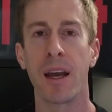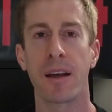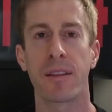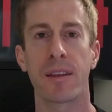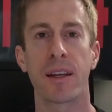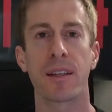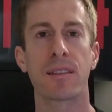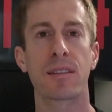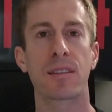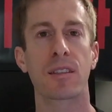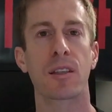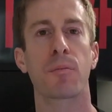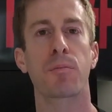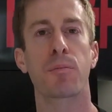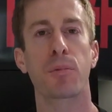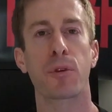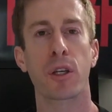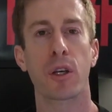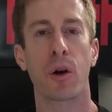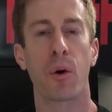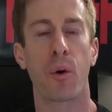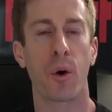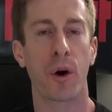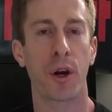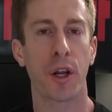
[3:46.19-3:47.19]
then
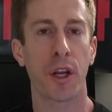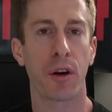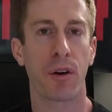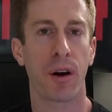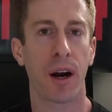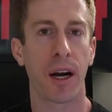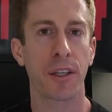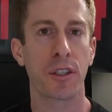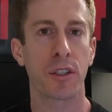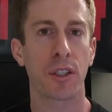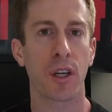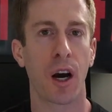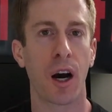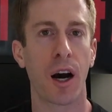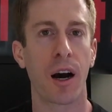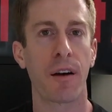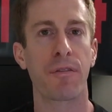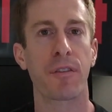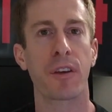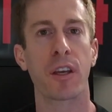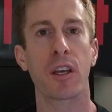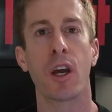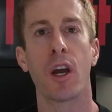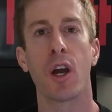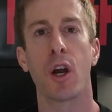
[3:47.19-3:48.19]
simply order your iced
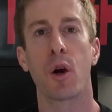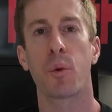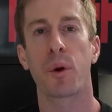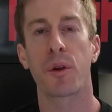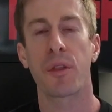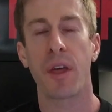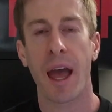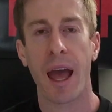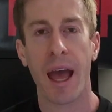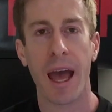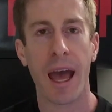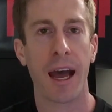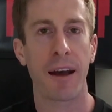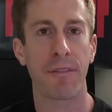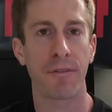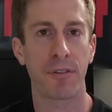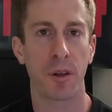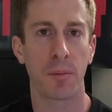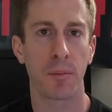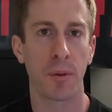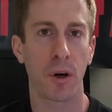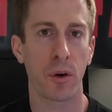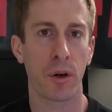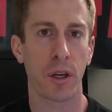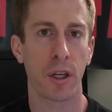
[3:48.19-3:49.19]
coffee with half the
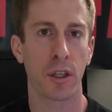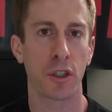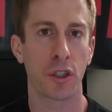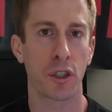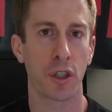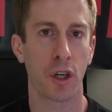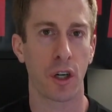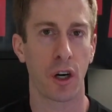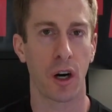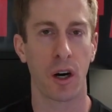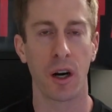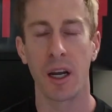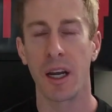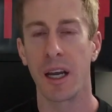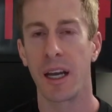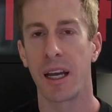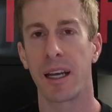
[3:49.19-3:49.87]
milk and sugar.